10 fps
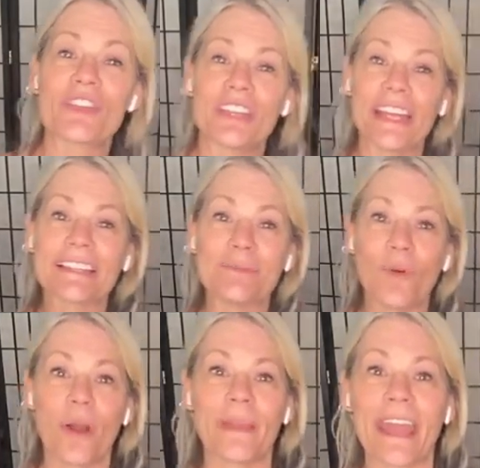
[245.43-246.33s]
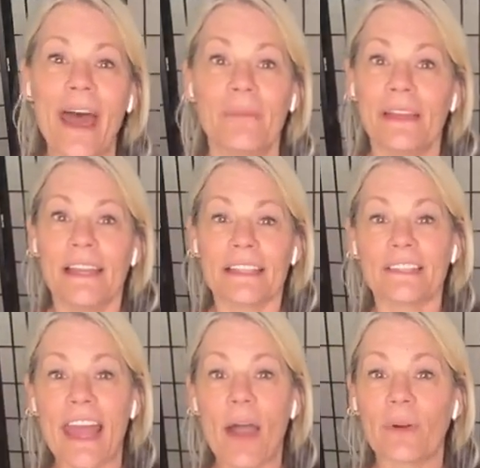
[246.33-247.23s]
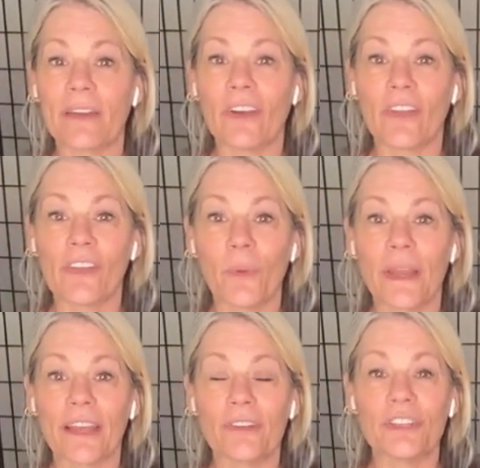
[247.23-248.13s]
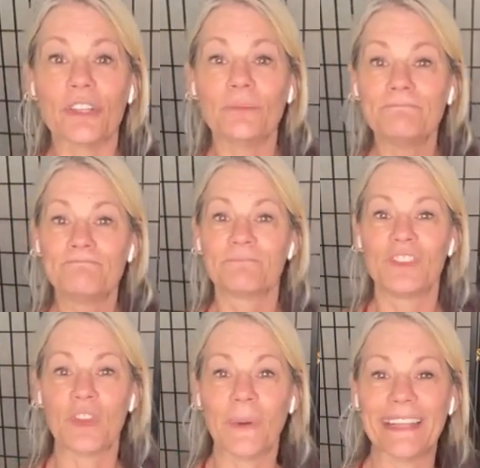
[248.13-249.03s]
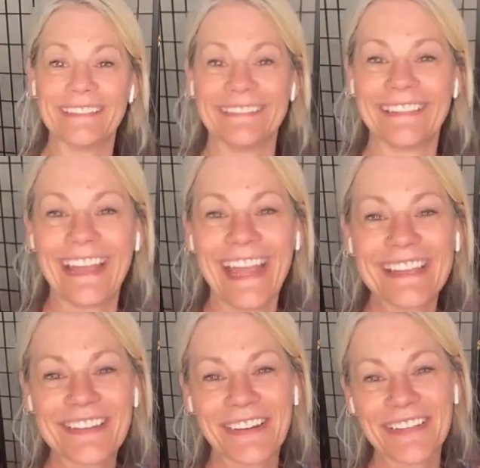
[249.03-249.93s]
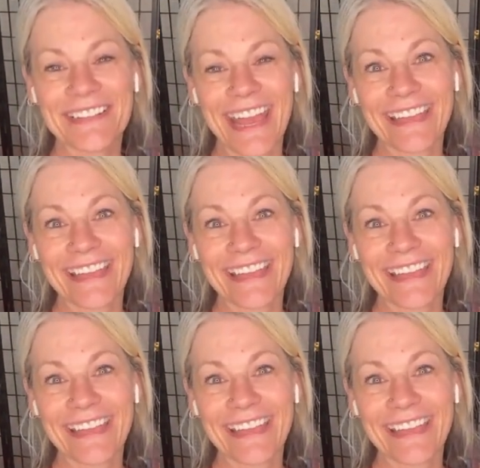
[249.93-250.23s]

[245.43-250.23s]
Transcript: of motion and some warming up. So now, whatever else you want to go do, do it. Enjoy